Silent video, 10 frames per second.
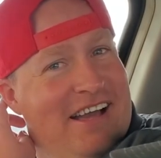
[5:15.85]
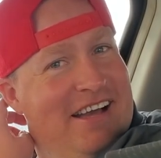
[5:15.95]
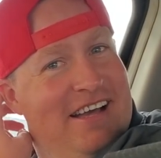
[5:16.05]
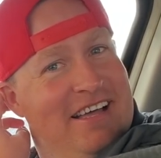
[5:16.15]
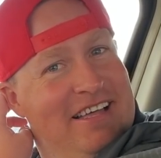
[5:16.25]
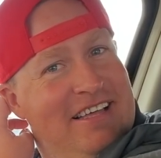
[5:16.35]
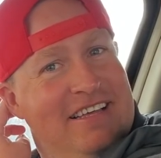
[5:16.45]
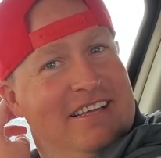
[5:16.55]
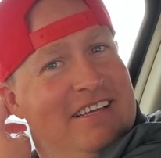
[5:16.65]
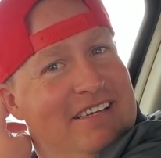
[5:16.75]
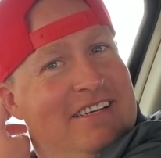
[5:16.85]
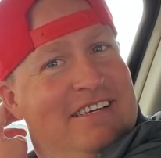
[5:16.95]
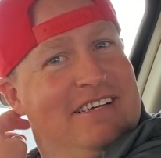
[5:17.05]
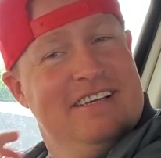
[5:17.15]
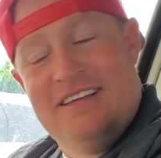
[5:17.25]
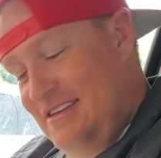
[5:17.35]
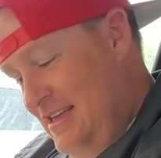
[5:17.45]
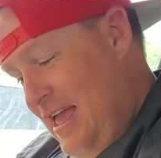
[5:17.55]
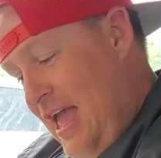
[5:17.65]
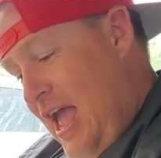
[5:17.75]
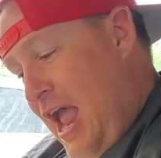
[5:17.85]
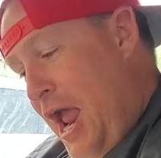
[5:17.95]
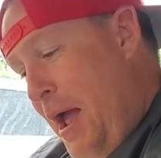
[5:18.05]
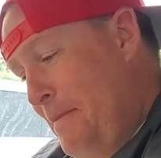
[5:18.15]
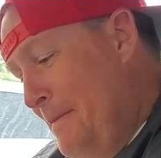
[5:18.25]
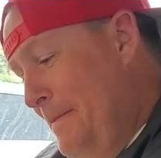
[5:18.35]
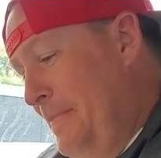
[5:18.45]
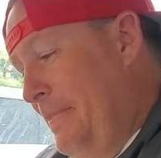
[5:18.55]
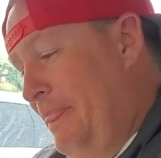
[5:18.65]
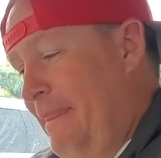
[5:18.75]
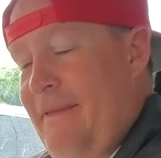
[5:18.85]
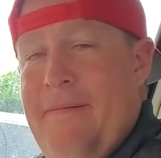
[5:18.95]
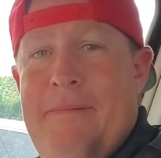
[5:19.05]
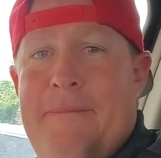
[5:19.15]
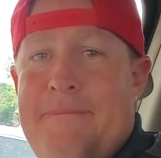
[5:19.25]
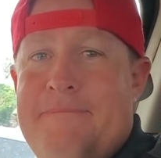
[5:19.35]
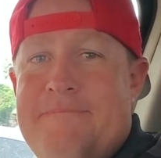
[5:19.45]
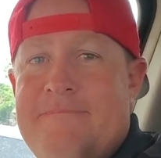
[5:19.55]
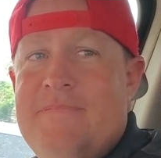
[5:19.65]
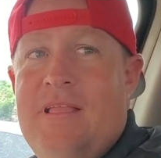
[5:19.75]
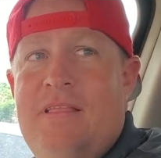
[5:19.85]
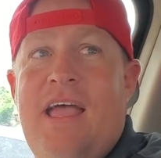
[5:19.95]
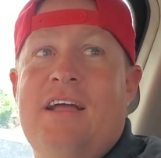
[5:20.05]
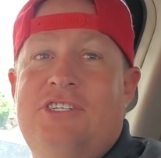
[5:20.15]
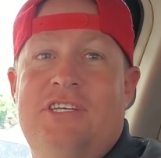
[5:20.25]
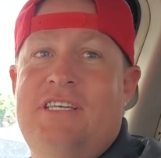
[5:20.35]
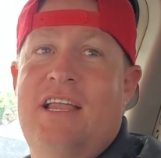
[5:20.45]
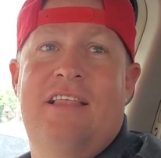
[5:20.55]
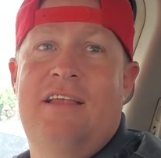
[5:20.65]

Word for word: Oh my gosh, Josh! Yep. Just pull them all out. Let's they actually said they